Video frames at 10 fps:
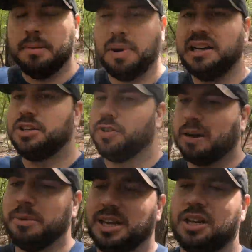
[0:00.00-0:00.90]
My two
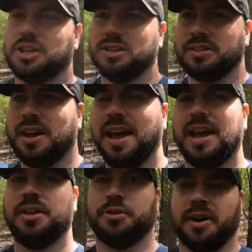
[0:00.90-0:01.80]
recommendations,
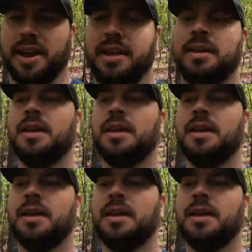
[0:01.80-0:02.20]
three.